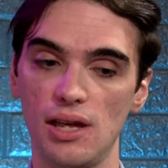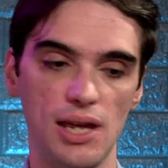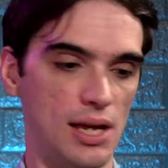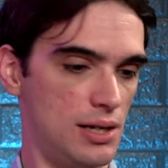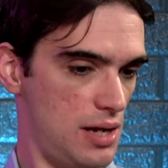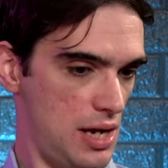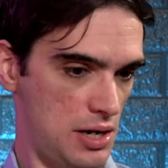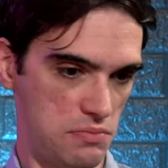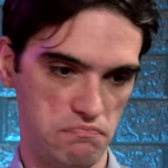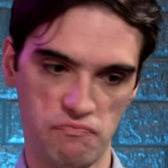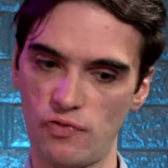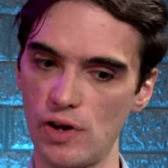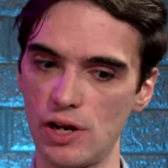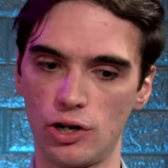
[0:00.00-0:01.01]
it
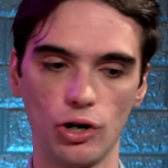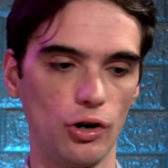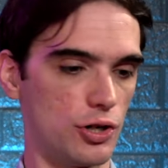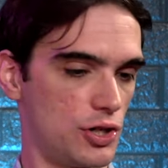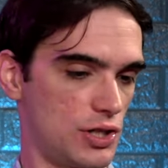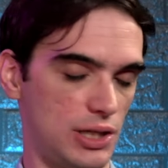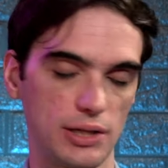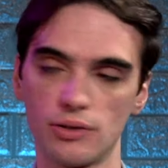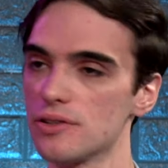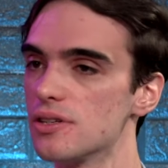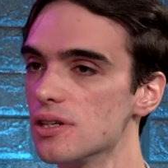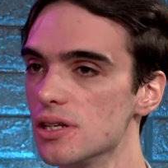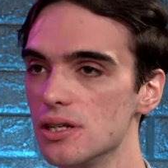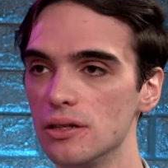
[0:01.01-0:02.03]
encourages
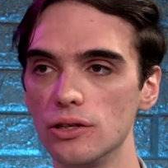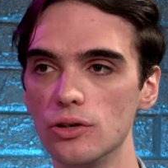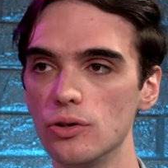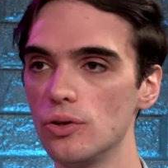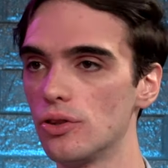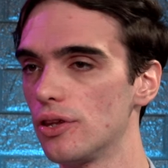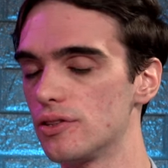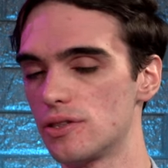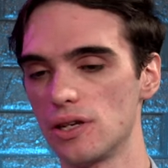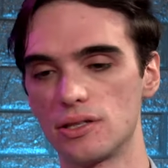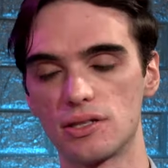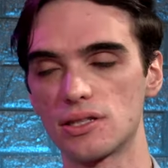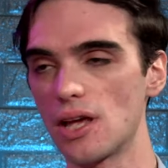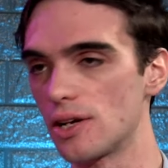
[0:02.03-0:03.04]
literacy and youth. Yeah.
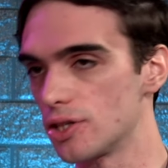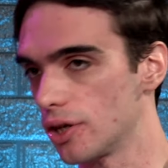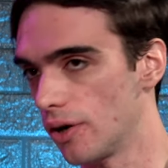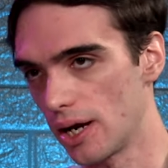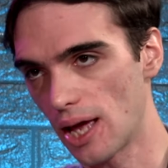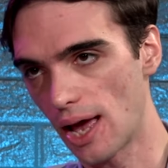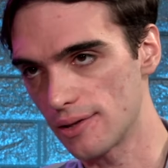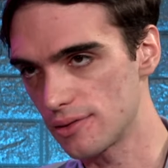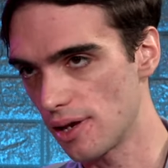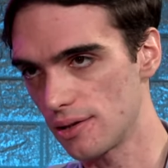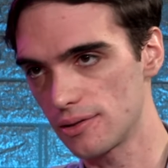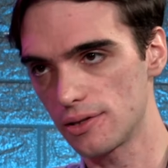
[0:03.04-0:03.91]
It's such a great asset.